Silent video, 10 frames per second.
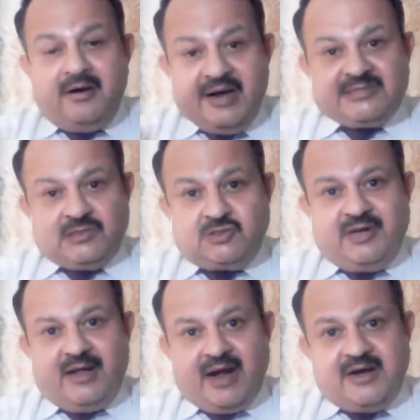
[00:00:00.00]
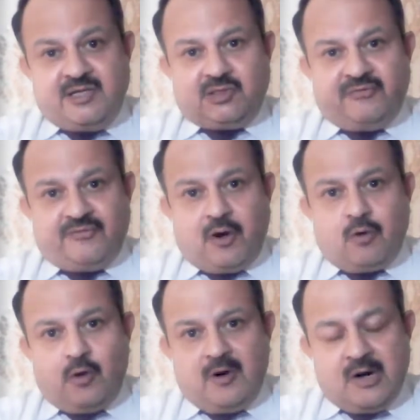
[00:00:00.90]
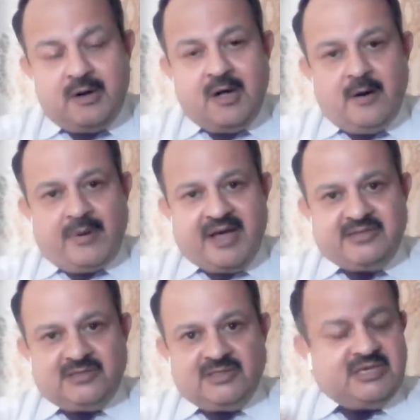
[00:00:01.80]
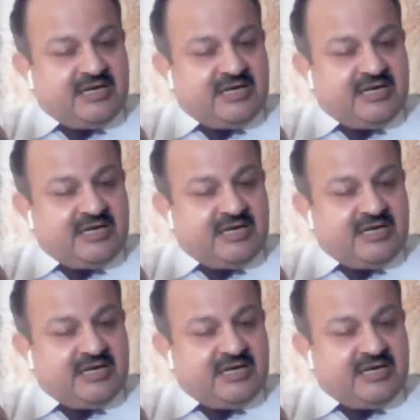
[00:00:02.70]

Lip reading: necessary condition for lower prices,